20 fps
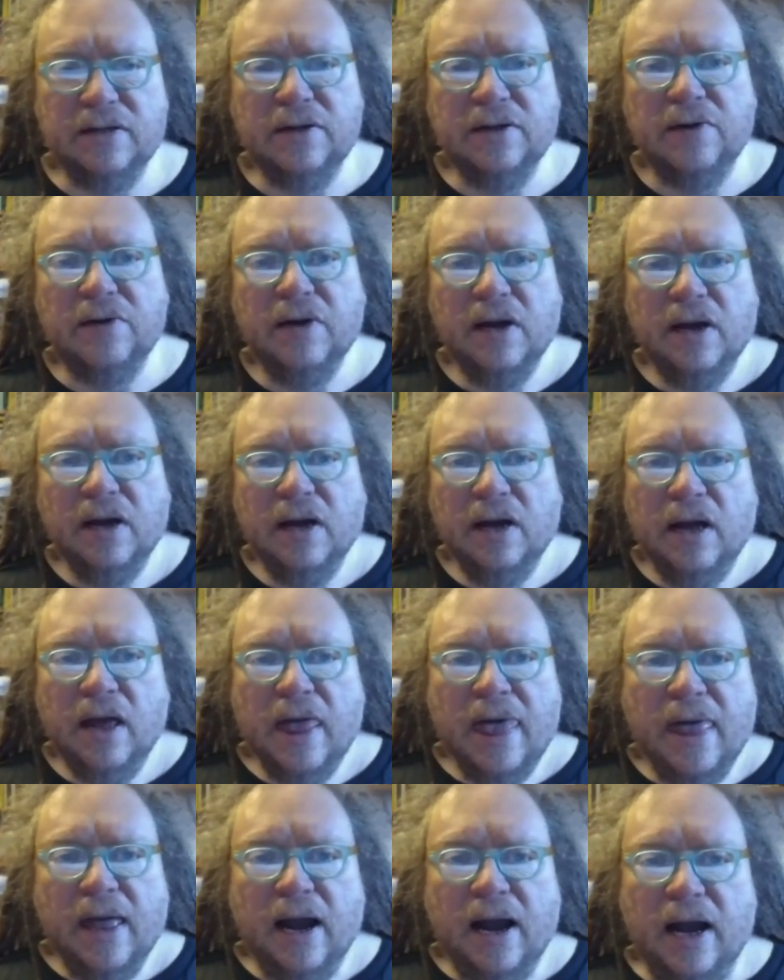So
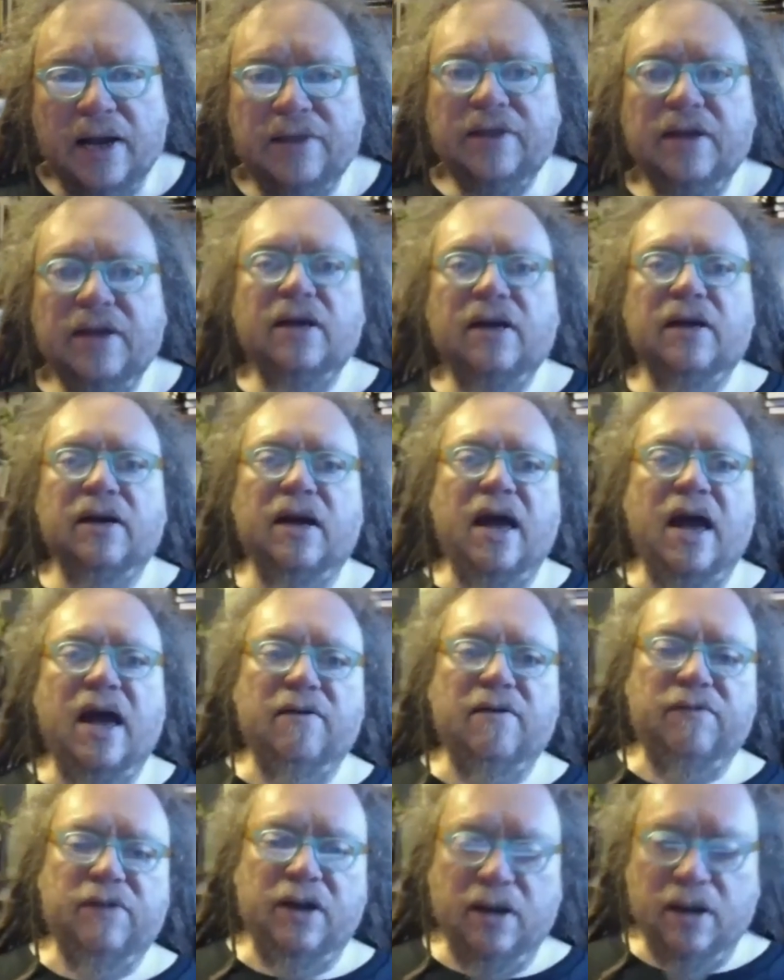I think
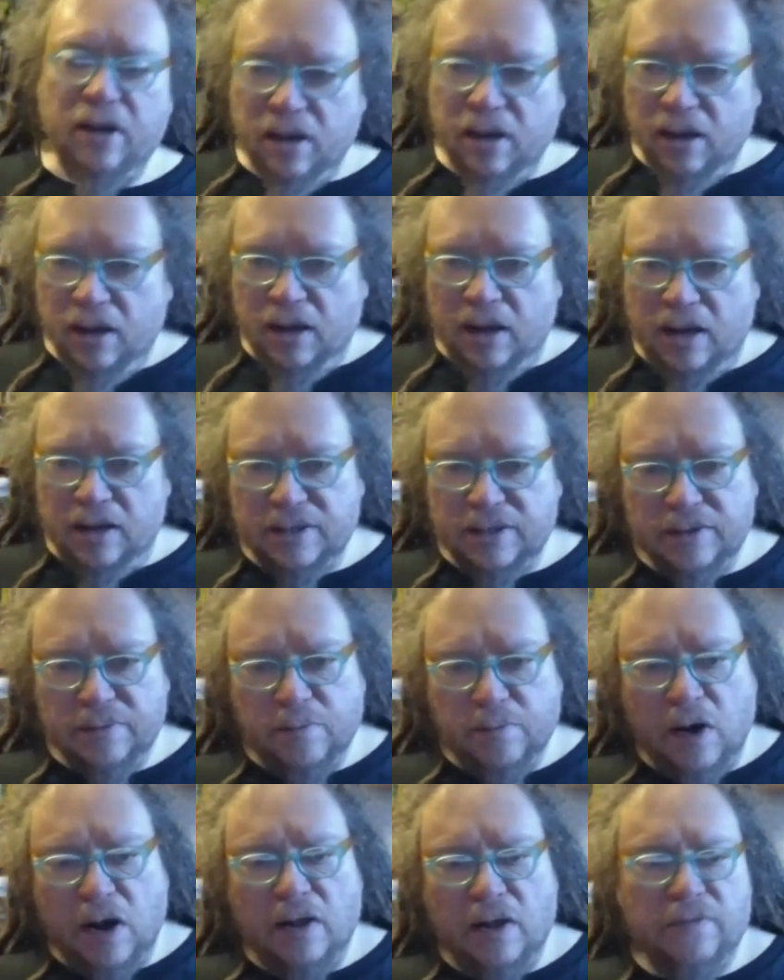having a
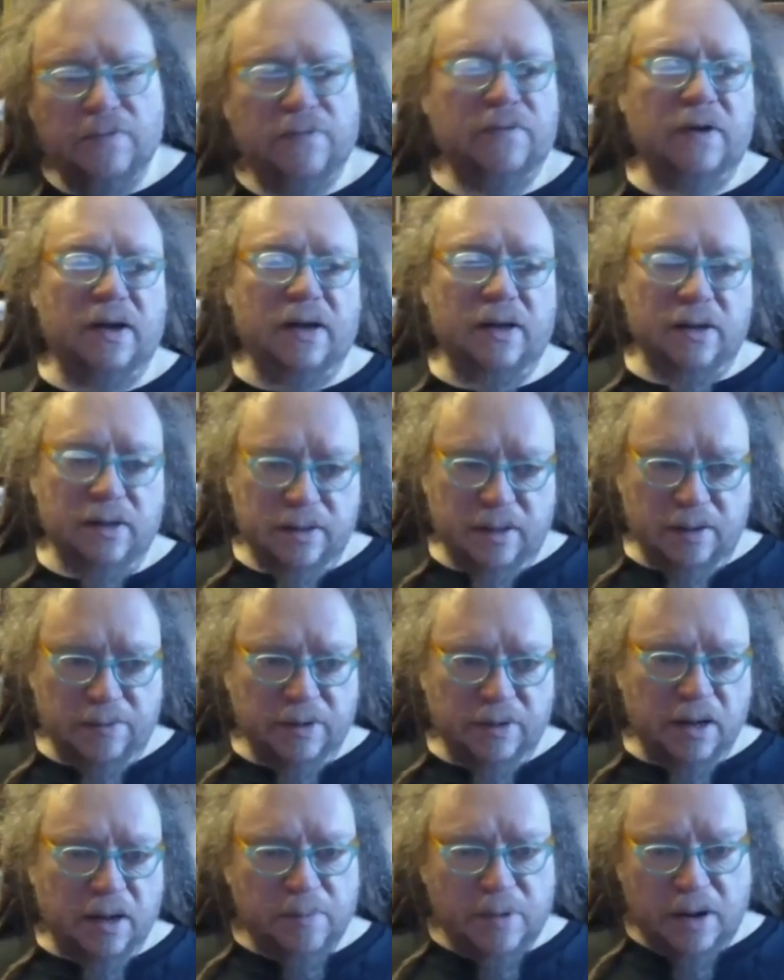small fund that
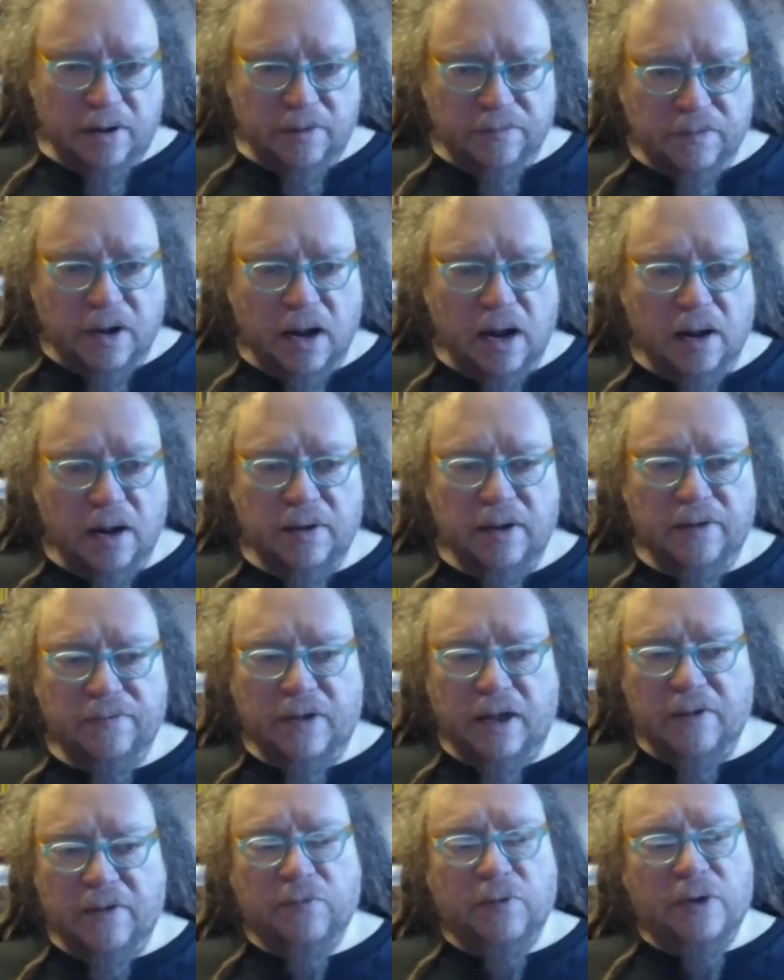would come out of
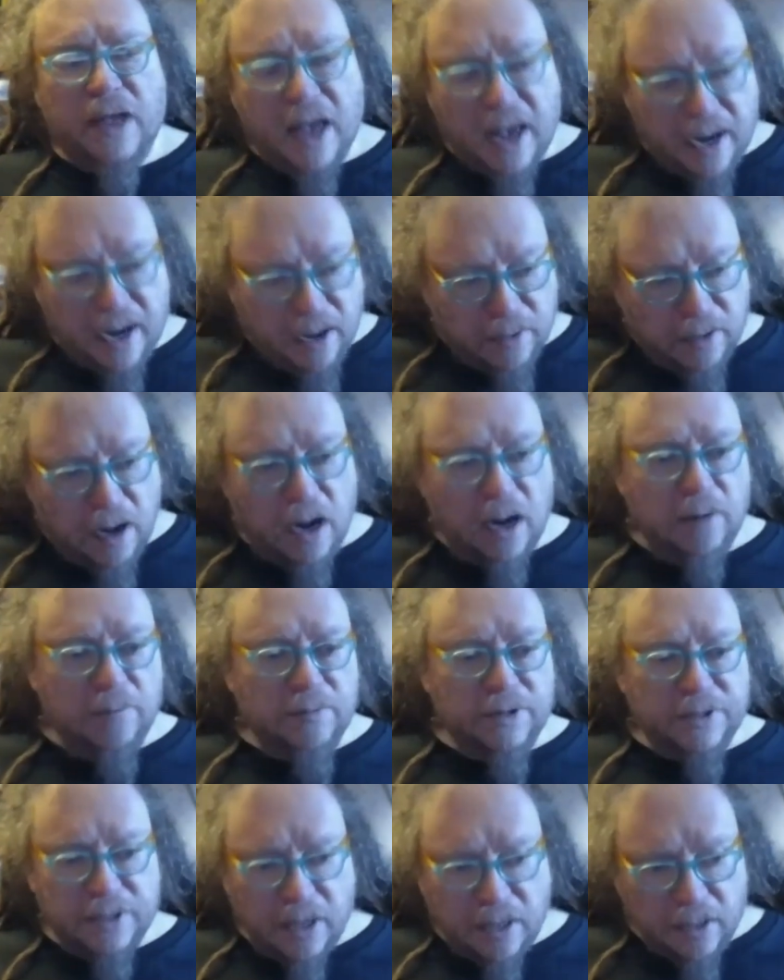if we had
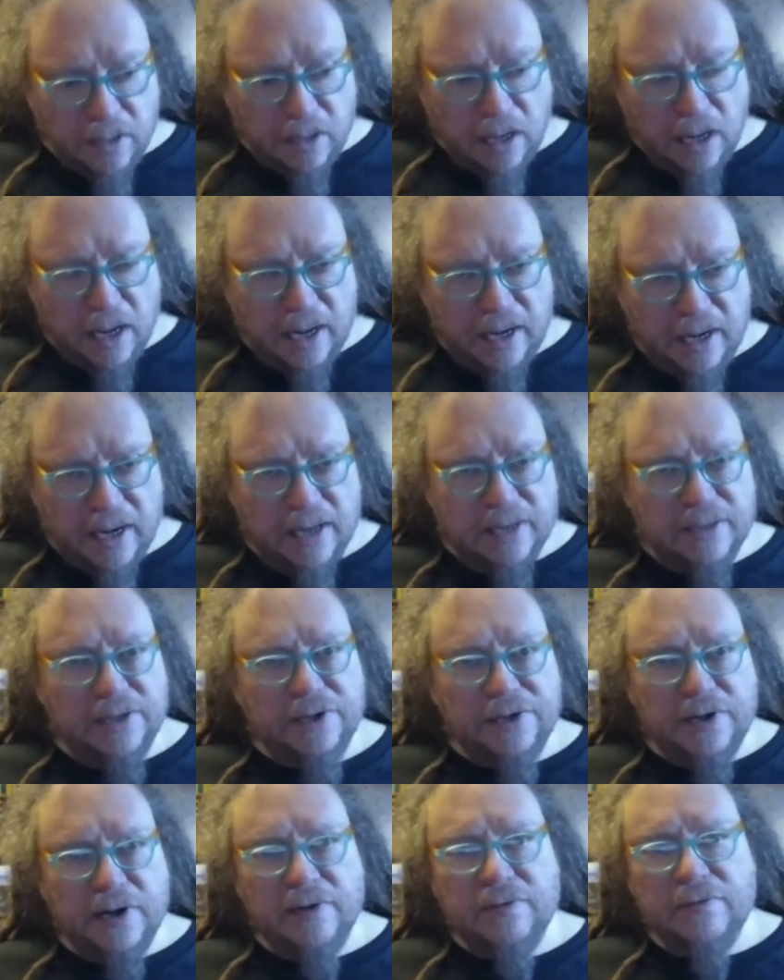commerce online as a
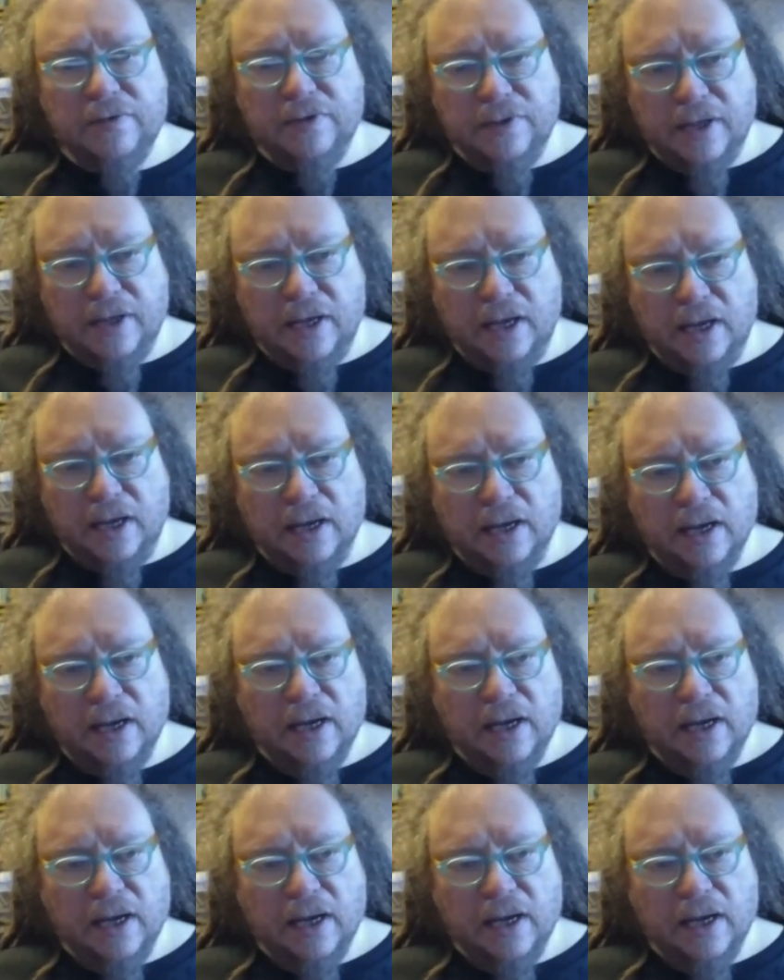general thing,